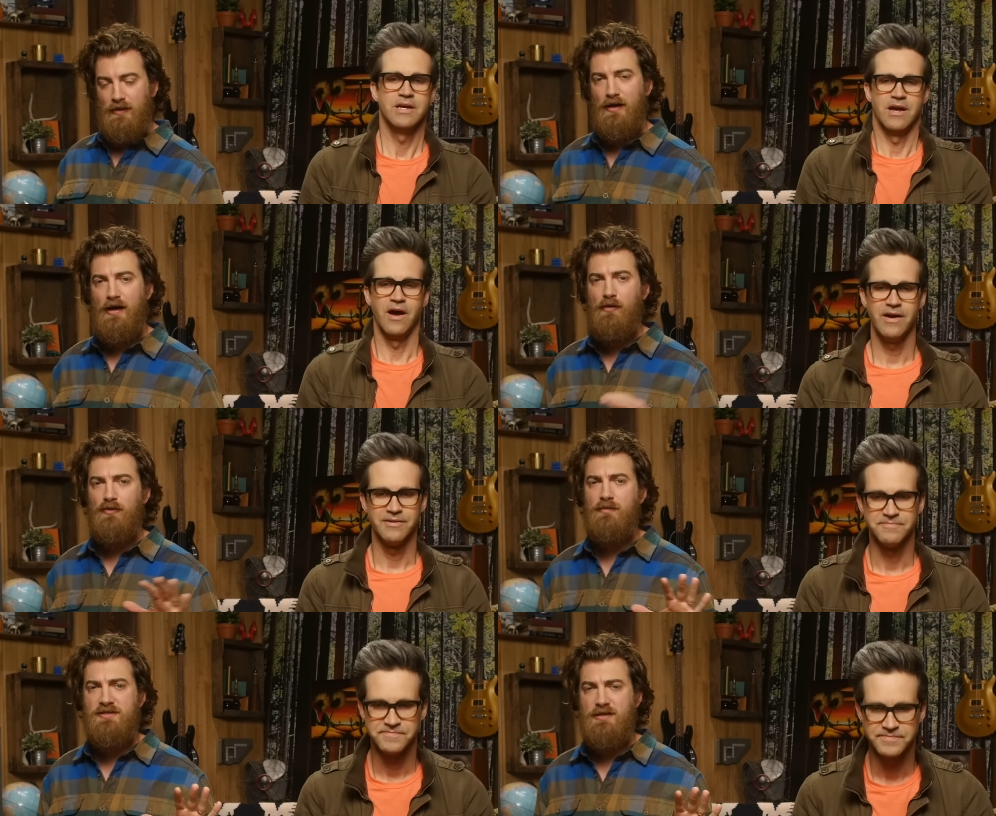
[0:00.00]
Speaker 1: Uh,
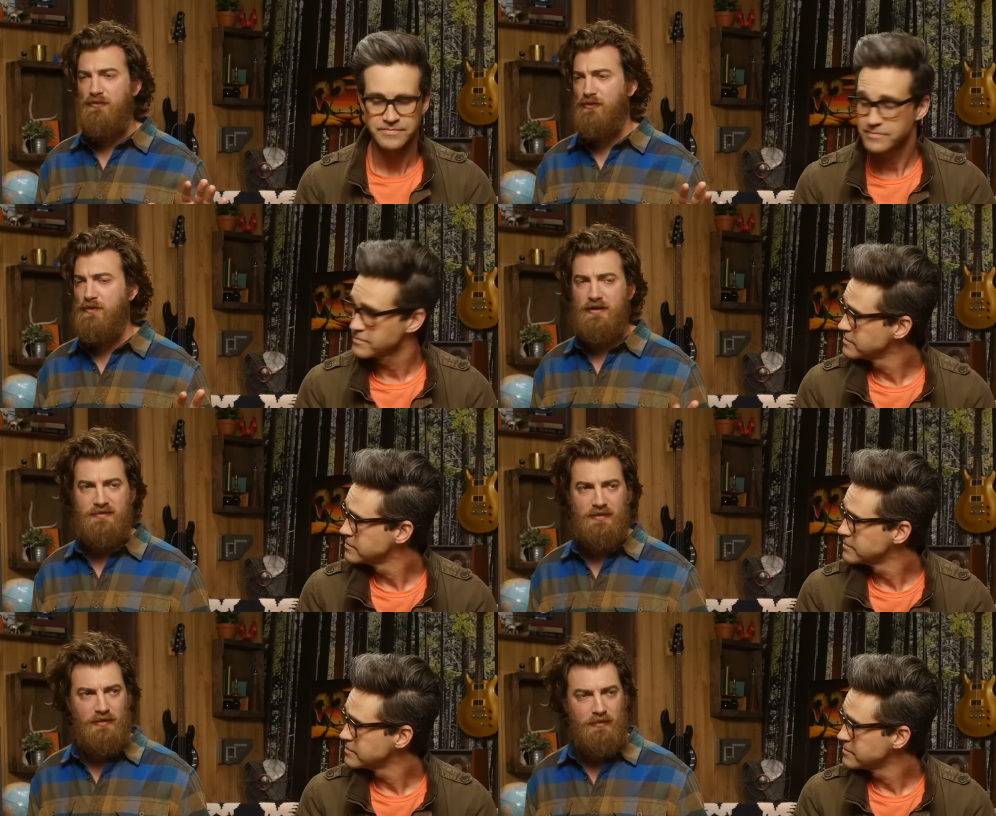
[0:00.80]
right. Let me say before we
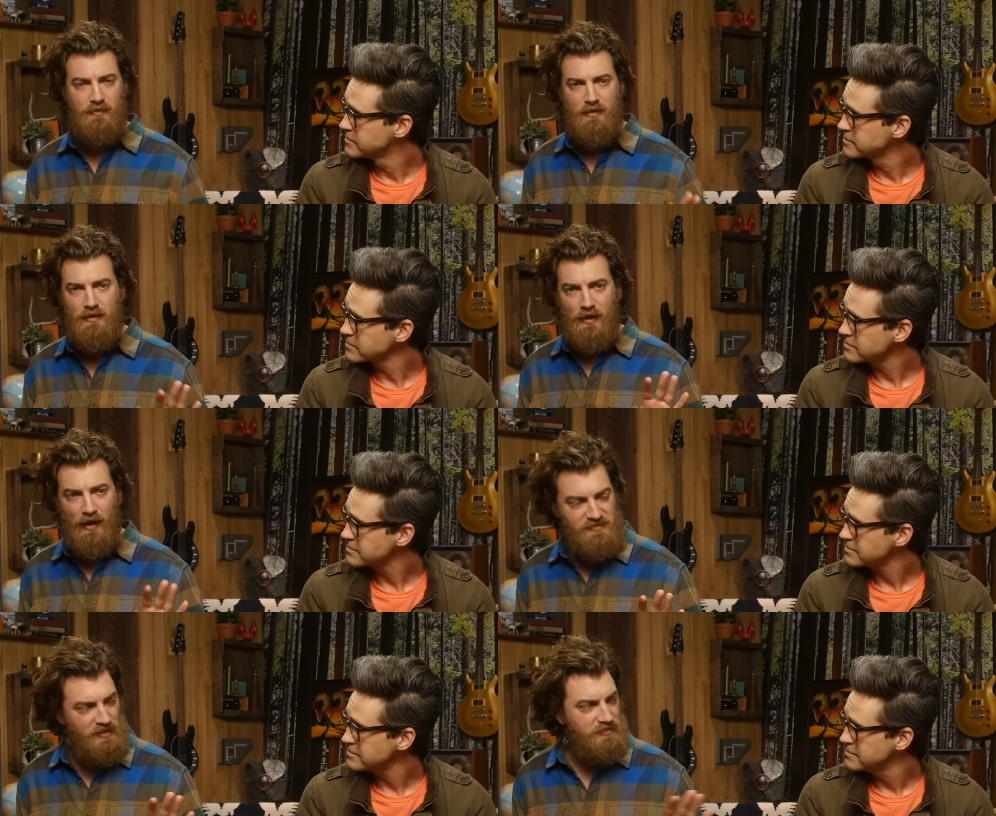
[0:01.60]
continue,
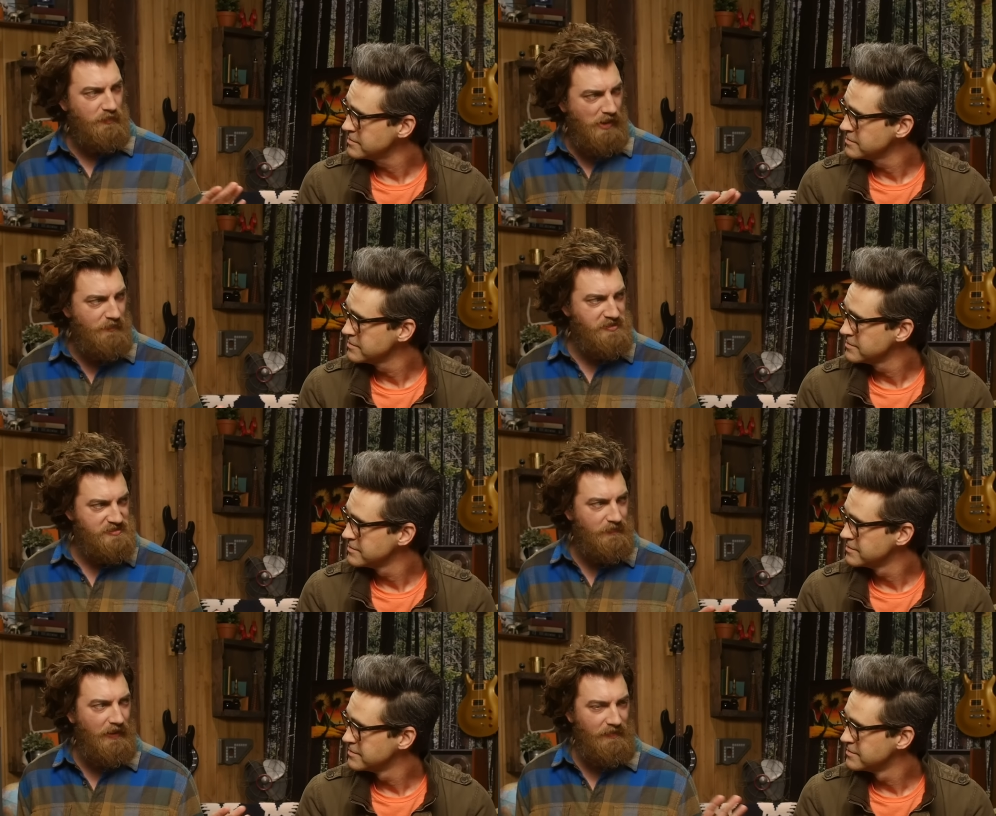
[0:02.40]
I've seen some
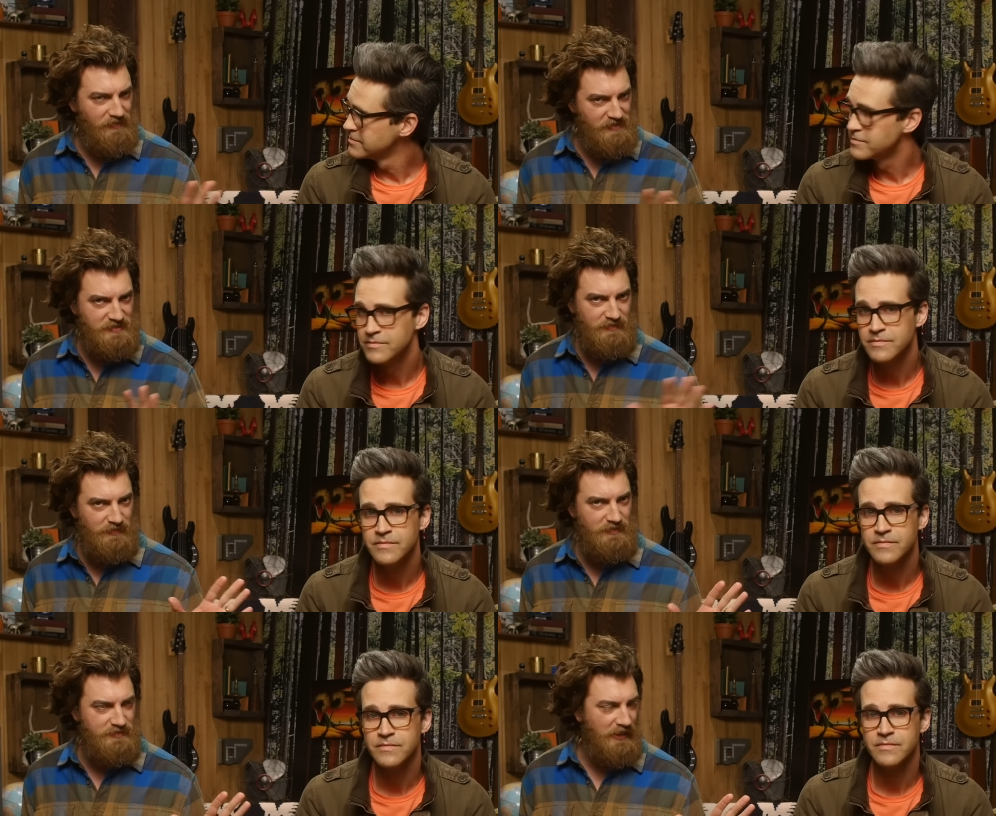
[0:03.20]
comments about this
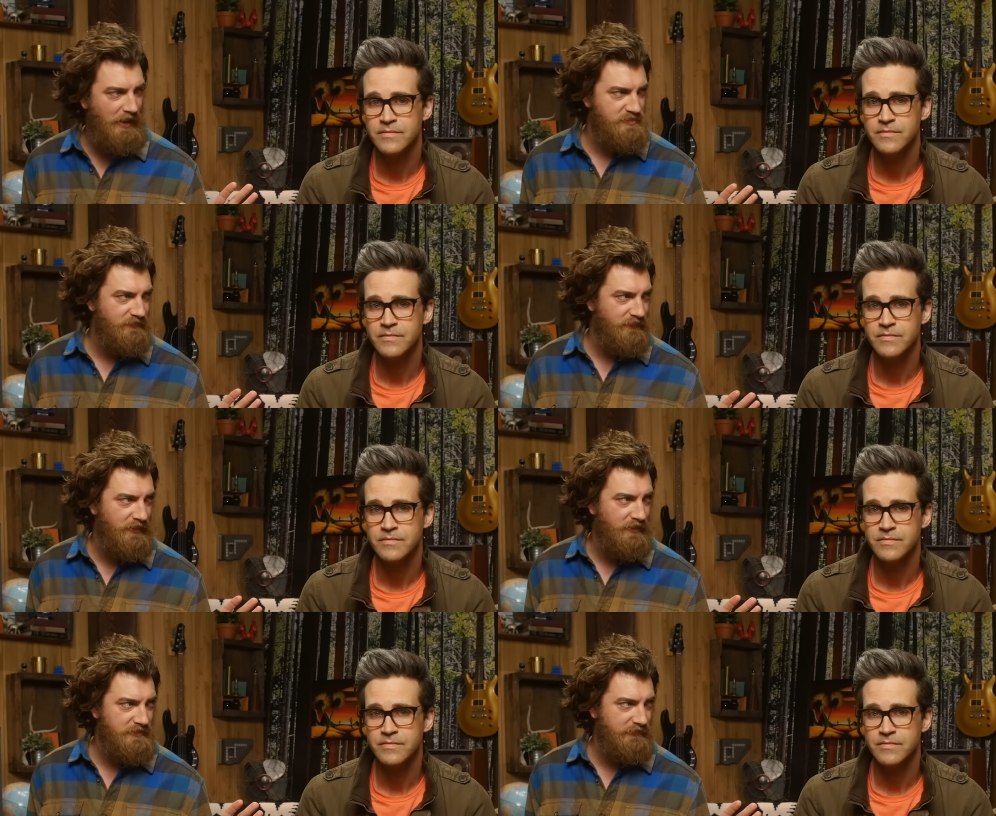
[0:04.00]
these types of
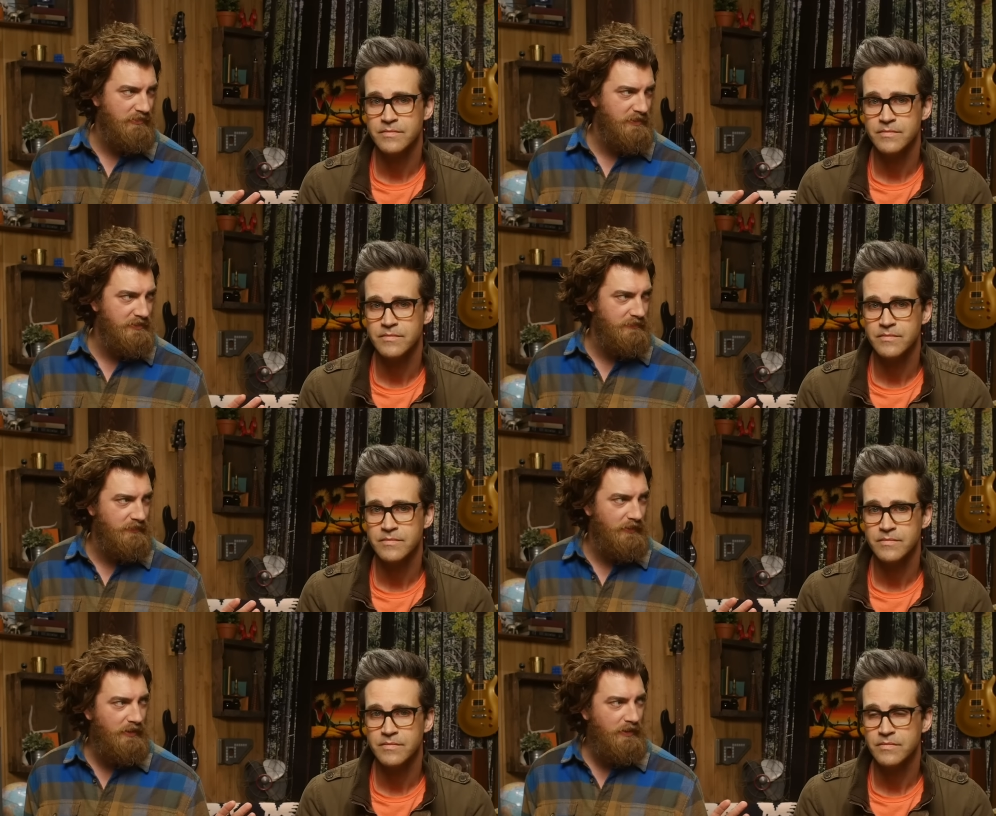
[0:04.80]
videos that we've been
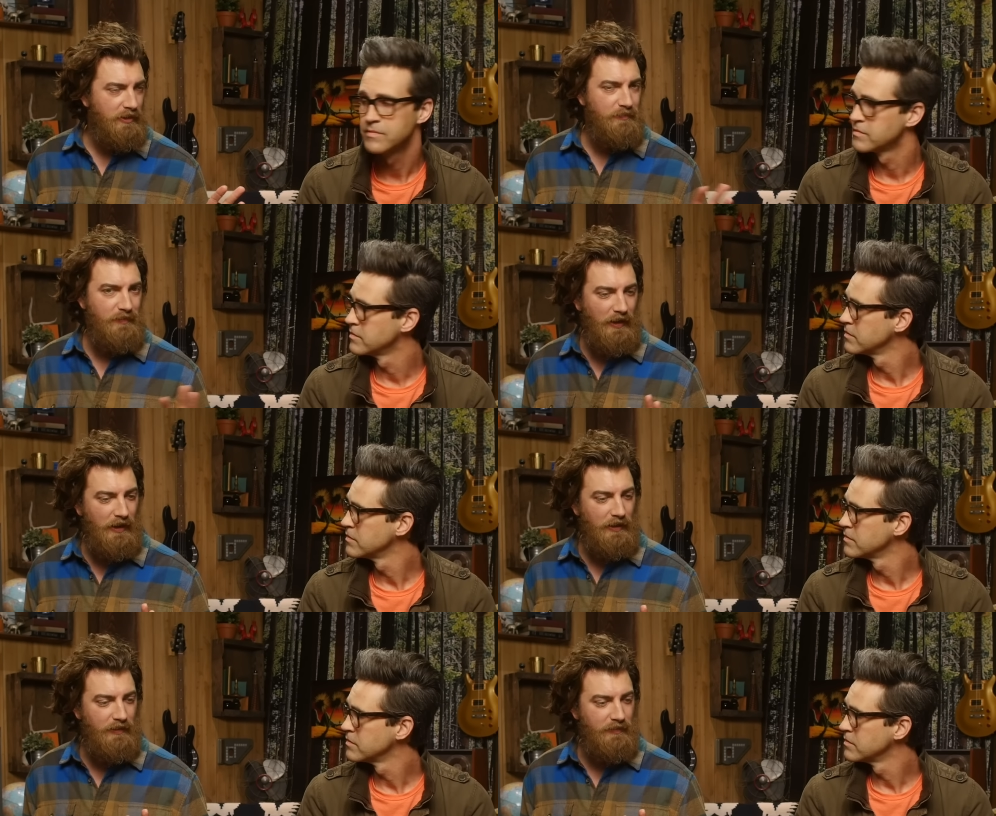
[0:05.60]
doing.
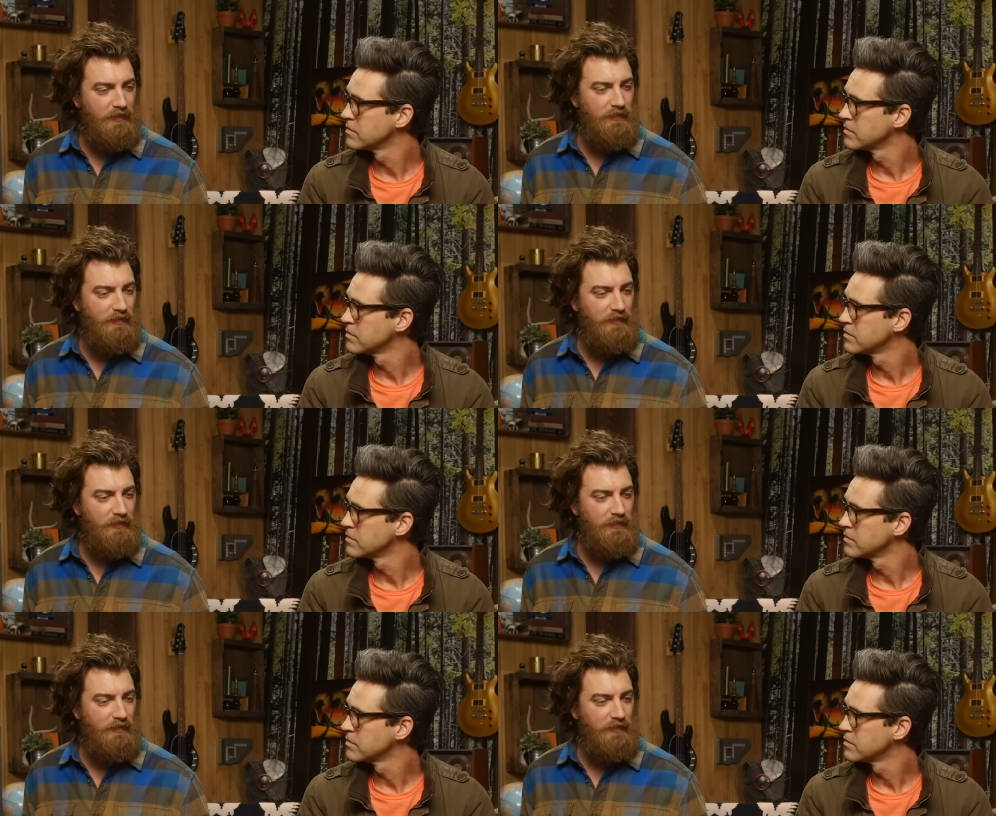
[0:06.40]
Uh,